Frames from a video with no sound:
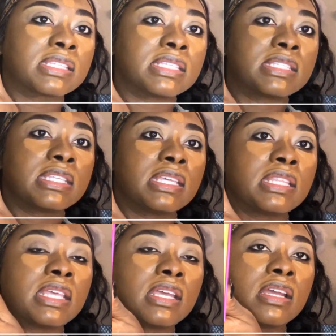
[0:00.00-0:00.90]
can see
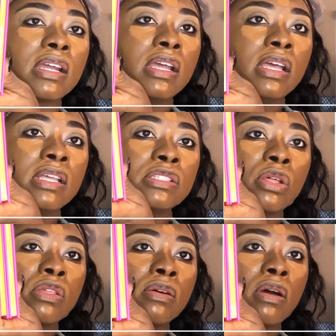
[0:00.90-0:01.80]
there. So
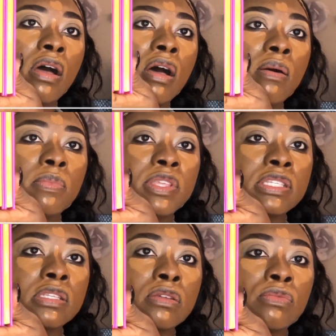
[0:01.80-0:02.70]
the this
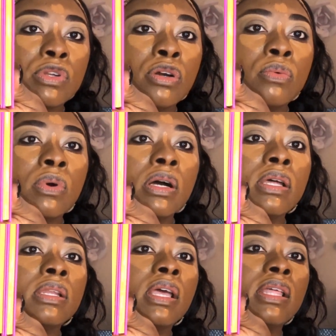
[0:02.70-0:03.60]
is the real
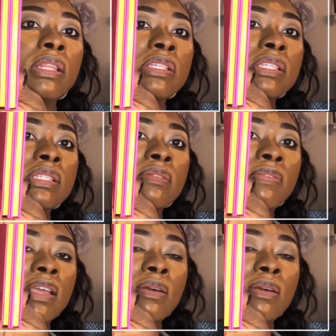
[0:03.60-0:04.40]
one and this is the fake